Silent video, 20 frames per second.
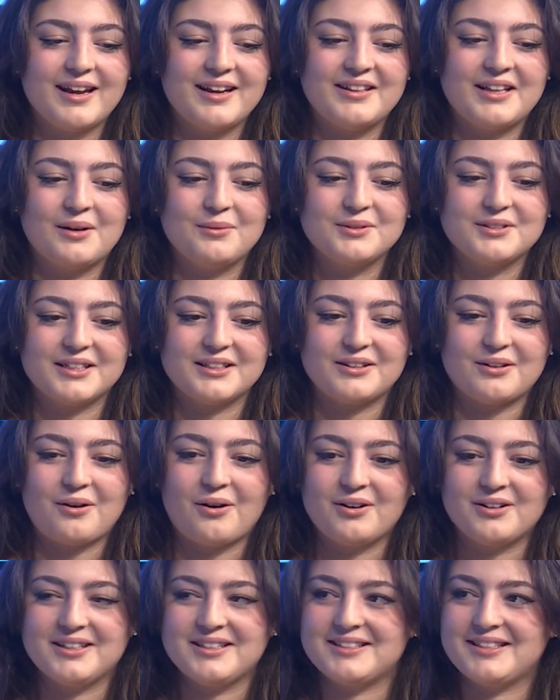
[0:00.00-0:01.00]
and that was like the
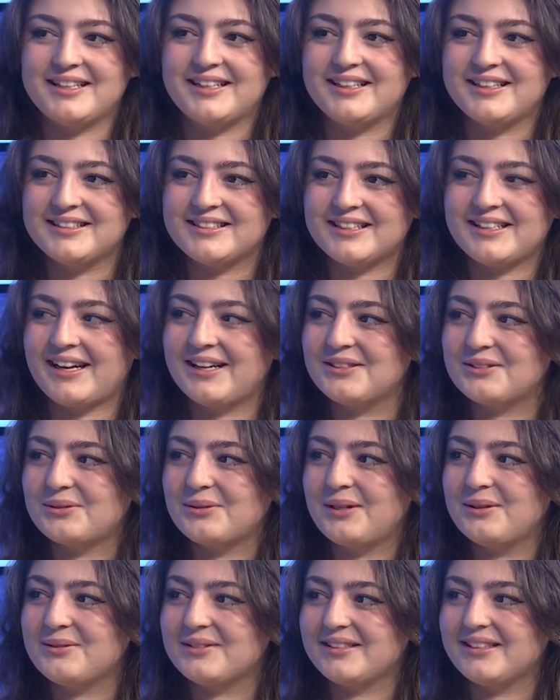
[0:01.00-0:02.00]
hardest thing because in high
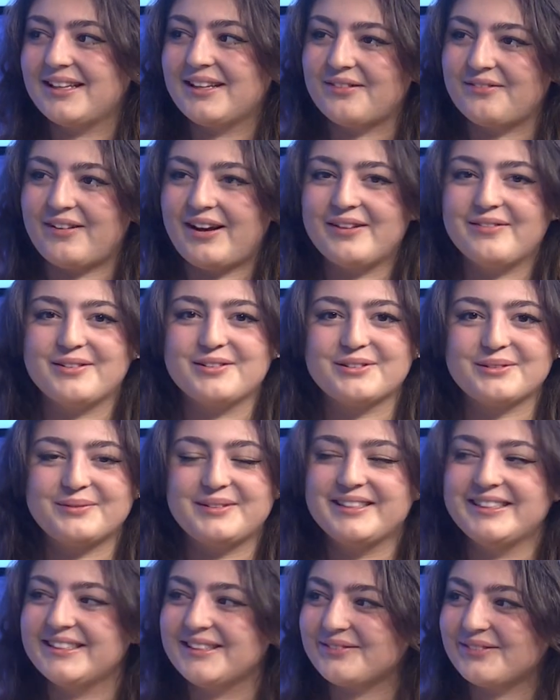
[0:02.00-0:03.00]
school I was in like 500
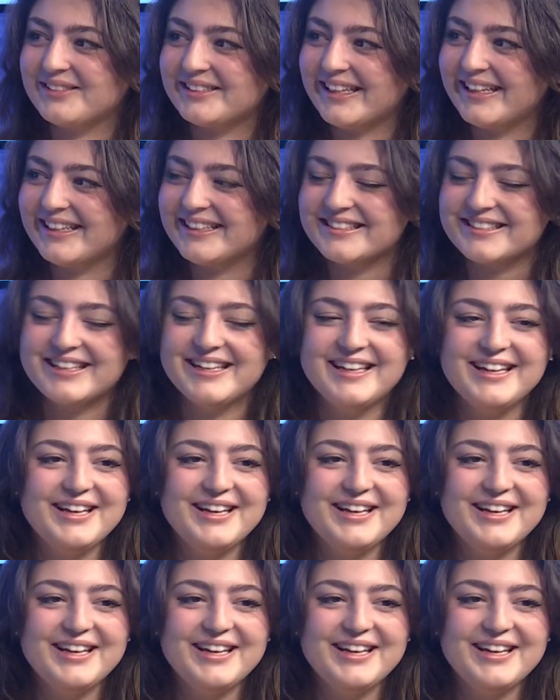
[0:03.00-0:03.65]
million different things.